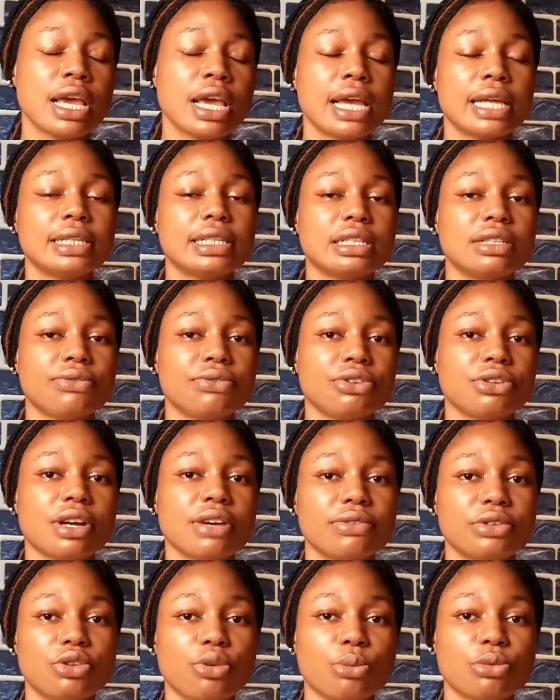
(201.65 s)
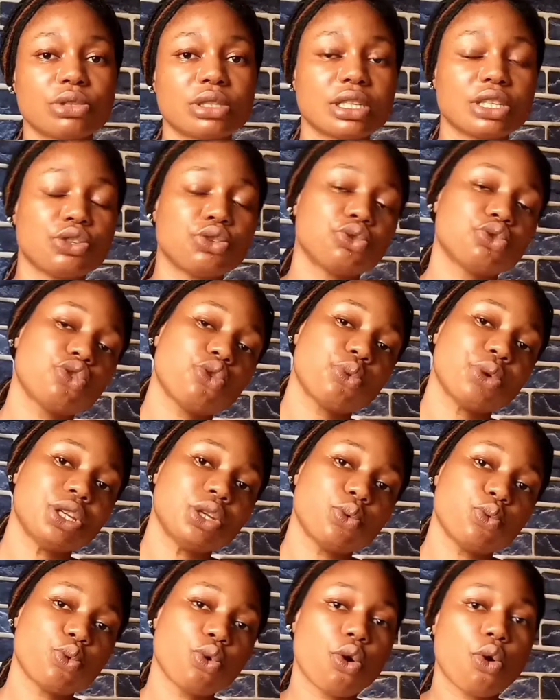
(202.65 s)
Then if you have a normal skin, you should go with the
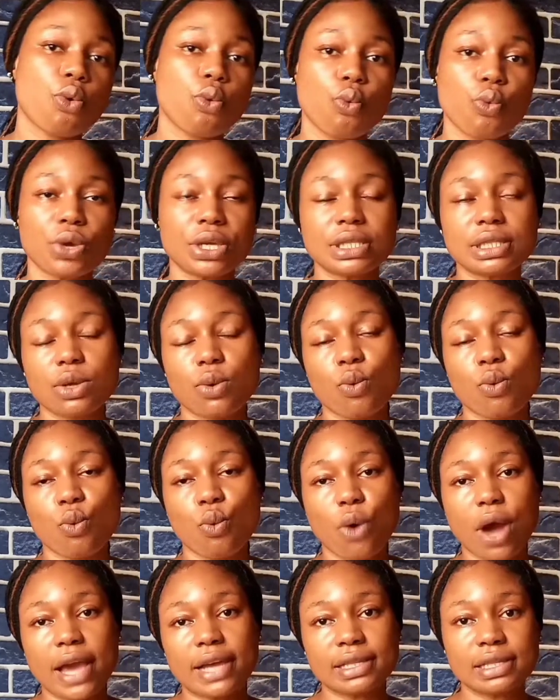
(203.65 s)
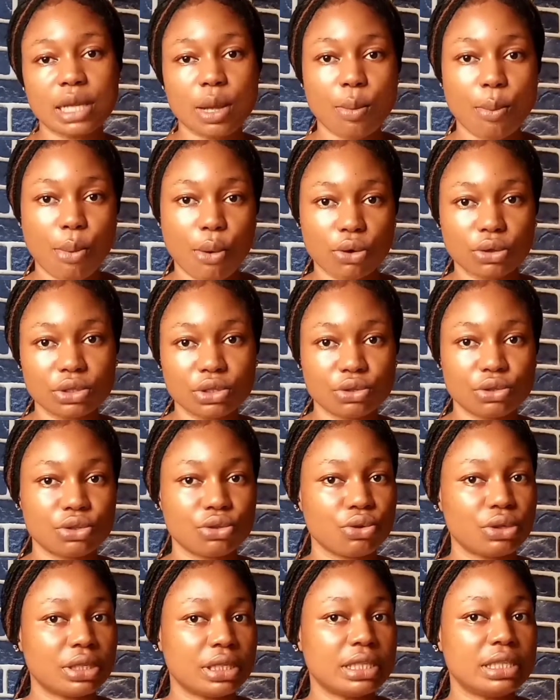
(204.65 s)
one with white bottle too
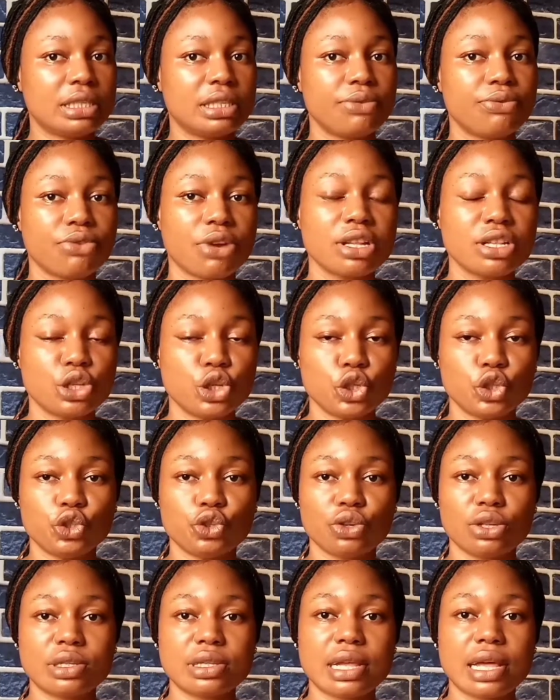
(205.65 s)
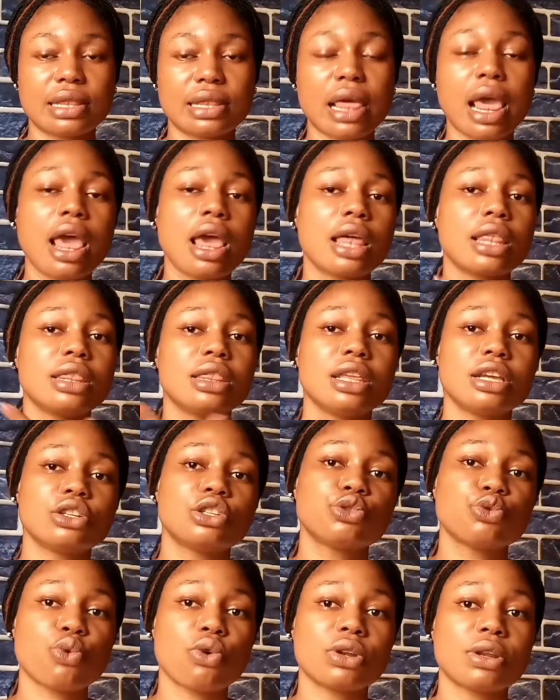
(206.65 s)
so the difference is just that this
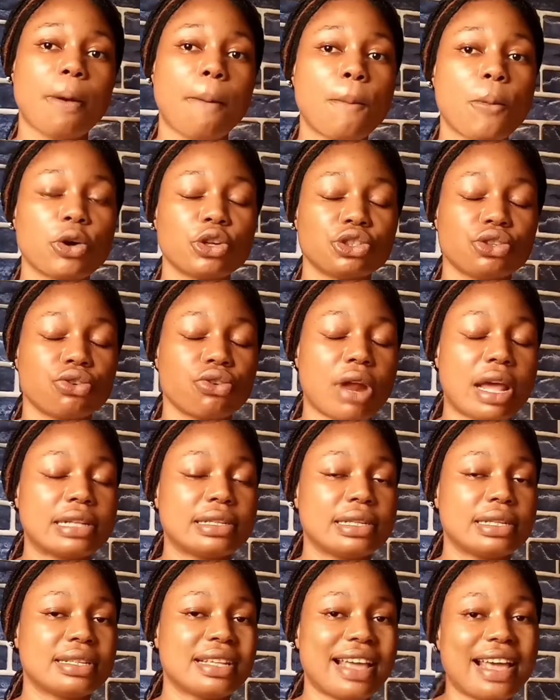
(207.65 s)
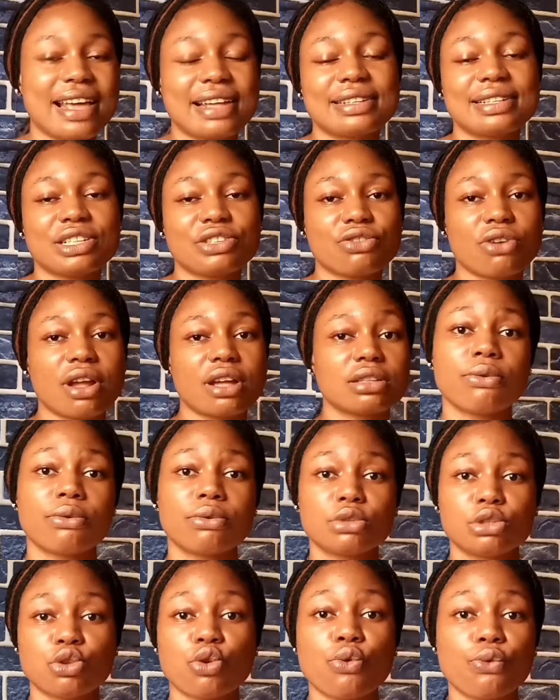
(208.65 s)
one moisturizes extra
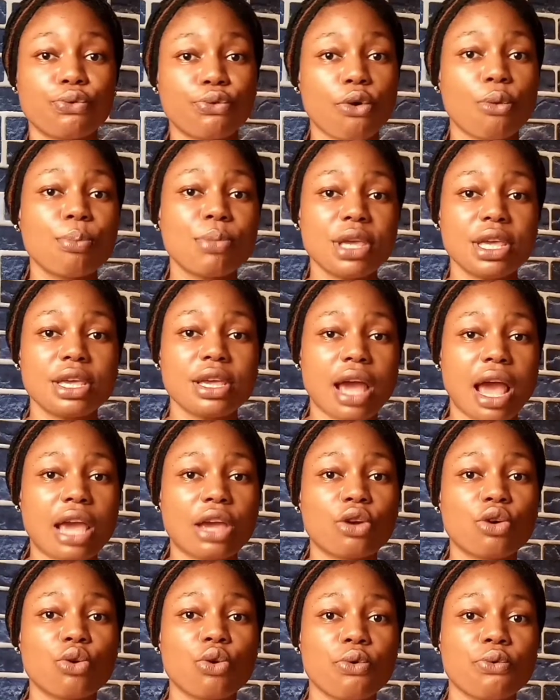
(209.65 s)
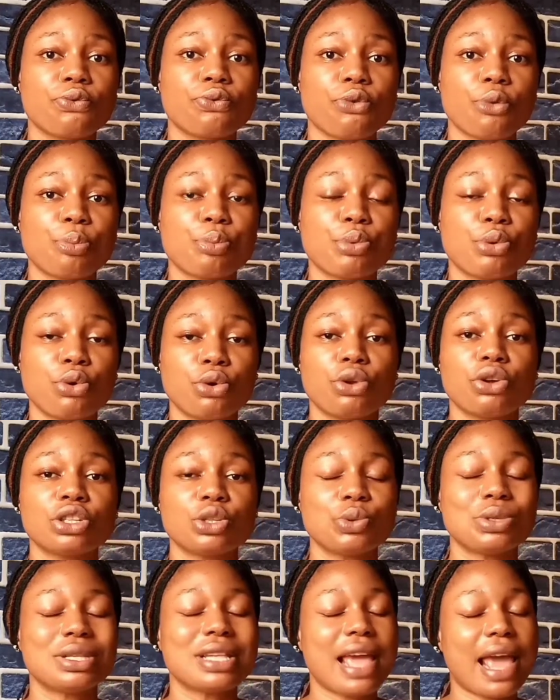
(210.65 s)
so for me i go for product
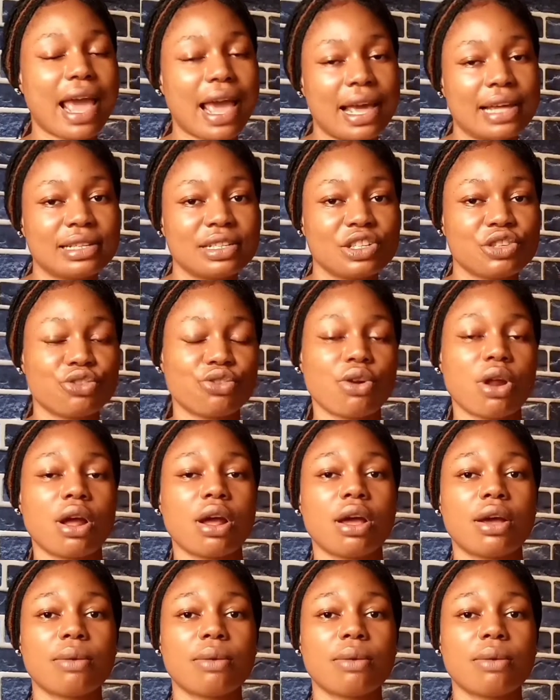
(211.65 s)
with extra